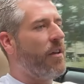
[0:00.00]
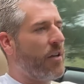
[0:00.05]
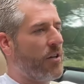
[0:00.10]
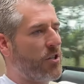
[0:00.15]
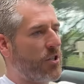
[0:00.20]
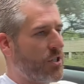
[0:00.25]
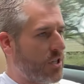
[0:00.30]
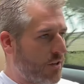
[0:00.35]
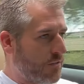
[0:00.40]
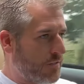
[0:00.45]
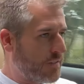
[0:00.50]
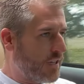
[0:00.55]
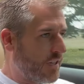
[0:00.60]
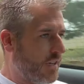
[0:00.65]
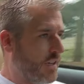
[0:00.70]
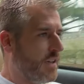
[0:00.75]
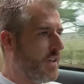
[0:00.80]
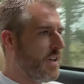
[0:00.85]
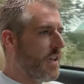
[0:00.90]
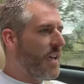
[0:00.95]
shift,
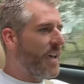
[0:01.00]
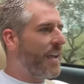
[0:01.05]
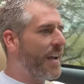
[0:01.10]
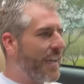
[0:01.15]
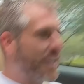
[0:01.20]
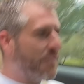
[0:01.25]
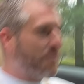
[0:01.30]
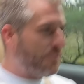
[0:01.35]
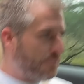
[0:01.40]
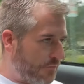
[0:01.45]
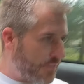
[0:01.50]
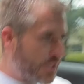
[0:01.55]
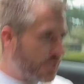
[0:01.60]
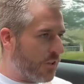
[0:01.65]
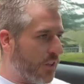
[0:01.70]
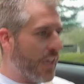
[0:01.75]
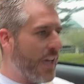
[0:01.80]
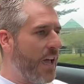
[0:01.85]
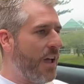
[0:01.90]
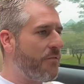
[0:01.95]
and I can
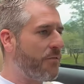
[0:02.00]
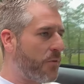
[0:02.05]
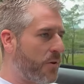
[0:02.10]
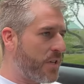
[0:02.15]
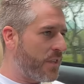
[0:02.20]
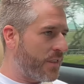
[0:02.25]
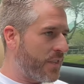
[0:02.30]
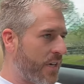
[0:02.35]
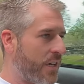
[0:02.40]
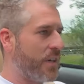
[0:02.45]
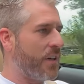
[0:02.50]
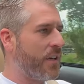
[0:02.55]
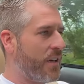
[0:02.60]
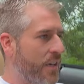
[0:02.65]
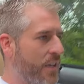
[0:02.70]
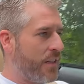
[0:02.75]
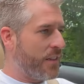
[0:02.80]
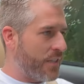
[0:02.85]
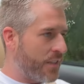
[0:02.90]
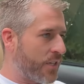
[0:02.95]
feel everything
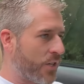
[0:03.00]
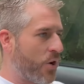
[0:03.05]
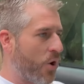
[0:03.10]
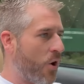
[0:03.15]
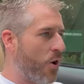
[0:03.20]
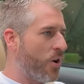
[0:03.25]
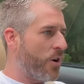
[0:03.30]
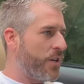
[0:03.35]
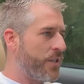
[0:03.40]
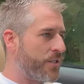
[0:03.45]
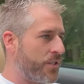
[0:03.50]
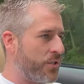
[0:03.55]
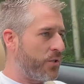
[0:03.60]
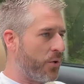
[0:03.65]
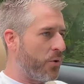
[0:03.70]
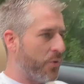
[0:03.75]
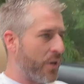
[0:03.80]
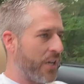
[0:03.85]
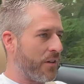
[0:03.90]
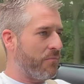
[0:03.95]
that the car is
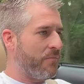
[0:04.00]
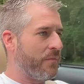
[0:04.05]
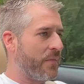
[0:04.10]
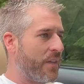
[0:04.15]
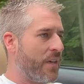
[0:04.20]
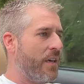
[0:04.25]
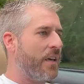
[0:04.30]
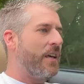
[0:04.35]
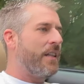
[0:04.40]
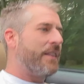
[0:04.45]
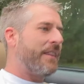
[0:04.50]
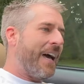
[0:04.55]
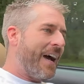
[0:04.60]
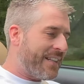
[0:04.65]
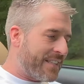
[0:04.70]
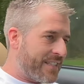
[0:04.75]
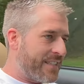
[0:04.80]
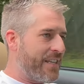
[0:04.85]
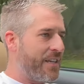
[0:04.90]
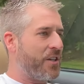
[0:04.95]
doing.
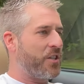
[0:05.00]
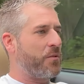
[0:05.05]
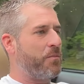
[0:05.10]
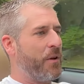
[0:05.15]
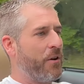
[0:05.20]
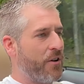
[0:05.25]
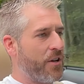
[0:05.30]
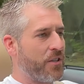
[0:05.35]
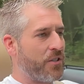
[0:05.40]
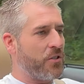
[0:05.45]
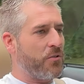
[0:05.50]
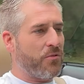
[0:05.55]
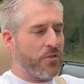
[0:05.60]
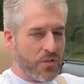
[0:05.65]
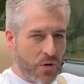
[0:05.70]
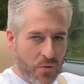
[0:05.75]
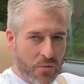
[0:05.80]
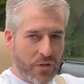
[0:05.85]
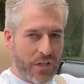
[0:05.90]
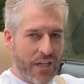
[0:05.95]
That's the experience you
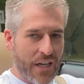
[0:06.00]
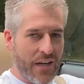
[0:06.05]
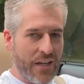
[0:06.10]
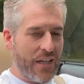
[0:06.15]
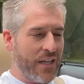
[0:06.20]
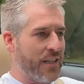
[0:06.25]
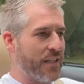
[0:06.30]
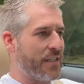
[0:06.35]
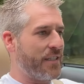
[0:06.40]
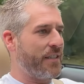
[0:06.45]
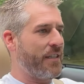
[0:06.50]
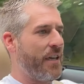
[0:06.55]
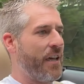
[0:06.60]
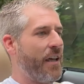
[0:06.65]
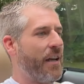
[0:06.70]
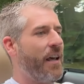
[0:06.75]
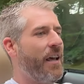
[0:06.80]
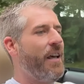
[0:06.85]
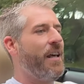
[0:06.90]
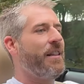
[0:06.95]
don't get in the
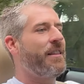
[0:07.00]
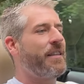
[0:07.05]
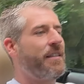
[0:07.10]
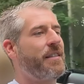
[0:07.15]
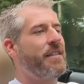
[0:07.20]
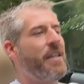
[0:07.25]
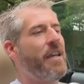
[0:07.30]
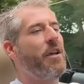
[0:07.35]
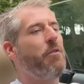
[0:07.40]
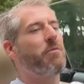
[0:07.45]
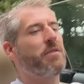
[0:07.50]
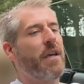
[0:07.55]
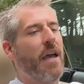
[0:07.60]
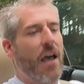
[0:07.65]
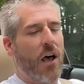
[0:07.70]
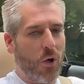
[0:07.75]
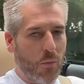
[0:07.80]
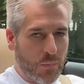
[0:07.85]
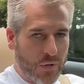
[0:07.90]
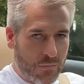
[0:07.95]
C8. The C8 was
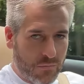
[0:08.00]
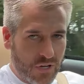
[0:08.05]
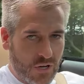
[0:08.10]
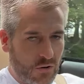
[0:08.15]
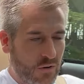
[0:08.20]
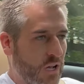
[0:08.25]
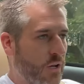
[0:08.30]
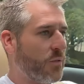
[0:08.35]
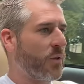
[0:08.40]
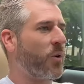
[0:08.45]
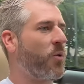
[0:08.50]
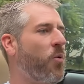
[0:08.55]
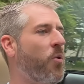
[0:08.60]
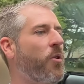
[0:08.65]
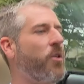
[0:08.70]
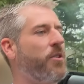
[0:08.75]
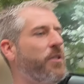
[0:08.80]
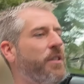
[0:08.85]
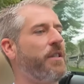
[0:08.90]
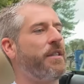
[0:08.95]
helping me around the
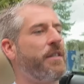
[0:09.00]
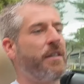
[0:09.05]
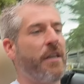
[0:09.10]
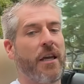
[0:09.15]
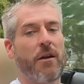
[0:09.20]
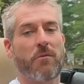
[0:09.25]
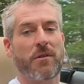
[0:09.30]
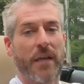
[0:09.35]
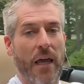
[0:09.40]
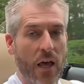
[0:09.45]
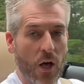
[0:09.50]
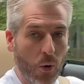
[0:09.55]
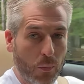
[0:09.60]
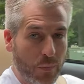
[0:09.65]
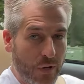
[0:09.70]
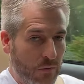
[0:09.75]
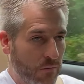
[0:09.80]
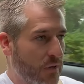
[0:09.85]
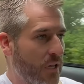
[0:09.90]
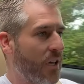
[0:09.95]
corners. The C8 was
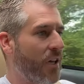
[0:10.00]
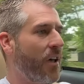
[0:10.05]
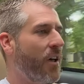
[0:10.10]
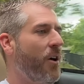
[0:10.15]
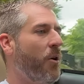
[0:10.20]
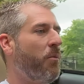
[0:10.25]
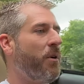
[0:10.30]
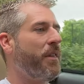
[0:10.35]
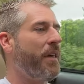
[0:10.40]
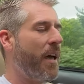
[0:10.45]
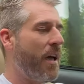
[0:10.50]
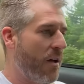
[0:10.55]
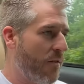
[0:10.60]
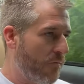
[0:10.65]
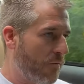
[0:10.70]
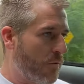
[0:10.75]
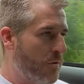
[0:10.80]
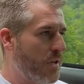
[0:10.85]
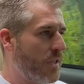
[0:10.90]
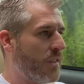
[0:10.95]
helping me with
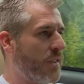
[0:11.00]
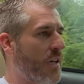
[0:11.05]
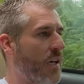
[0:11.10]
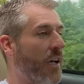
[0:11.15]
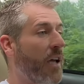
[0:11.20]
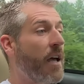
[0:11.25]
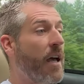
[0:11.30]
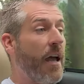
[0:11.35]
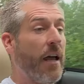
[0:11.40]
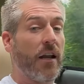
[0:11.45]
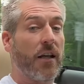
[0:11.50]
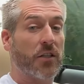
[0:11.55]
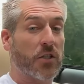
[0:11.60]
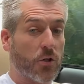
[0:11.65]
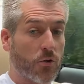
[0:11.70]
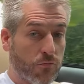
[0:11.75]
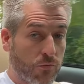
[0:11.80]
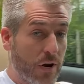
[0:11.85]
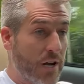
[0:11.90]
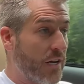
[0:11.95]
everything. And it's
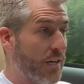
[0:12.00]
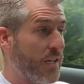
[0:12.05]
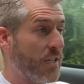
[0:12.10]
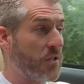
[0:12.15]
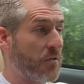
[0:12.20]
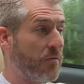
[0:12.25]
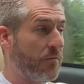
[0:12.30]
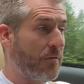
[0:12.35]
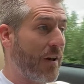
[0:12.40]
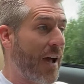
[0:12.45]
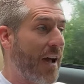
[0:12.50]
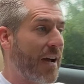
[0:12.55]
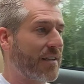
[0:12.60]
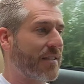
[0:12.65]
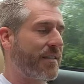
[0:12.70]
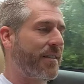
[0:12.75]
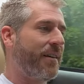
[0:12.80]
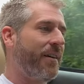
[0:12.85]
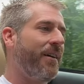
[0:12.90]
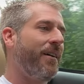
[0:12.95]
great, it's
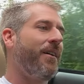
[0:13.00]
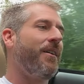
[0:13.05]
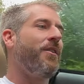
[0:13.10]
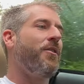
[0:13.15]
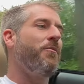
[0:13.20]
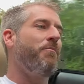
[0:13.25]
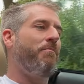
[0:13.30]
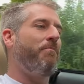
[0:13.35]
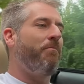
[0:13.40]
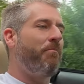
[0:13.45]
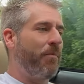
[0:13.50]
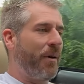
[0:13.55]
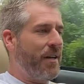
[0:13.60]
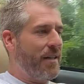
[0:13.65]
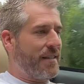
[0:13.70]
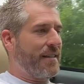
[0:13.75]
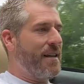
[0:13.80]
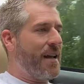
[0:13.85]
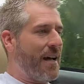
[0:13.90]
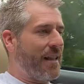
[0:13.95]
fast but
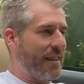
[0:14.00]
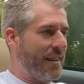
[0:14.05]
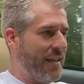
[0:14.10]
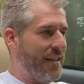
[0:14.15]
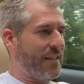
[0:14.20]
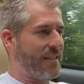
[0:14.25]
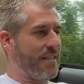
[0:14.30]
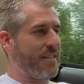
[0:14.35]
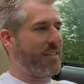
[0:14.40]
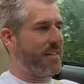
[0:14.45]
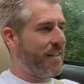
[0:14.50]
it's not this.